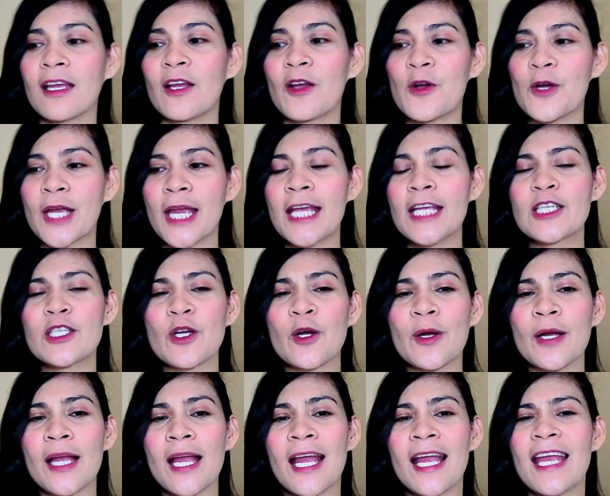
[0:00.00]
Okay,
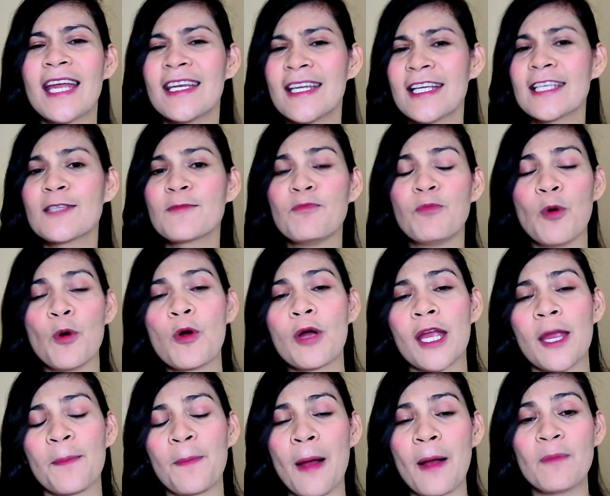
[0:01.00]
so in his book,
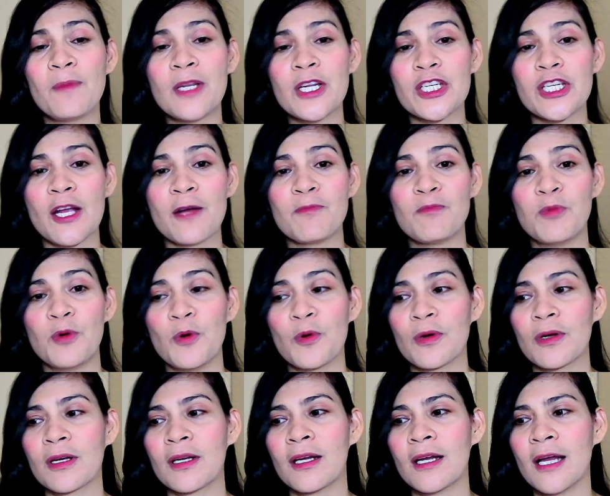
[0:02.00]
he published a
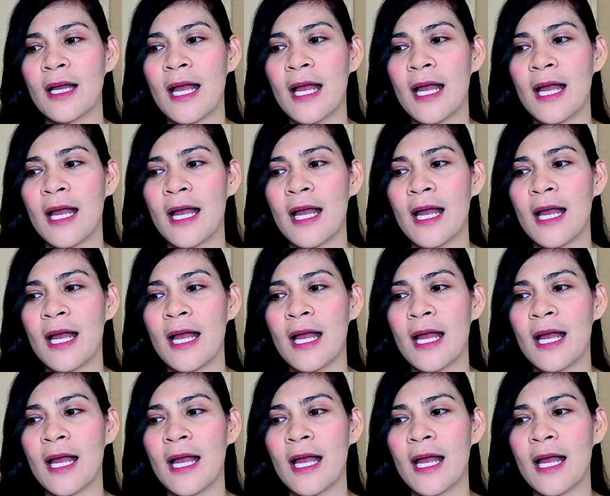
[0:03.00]
book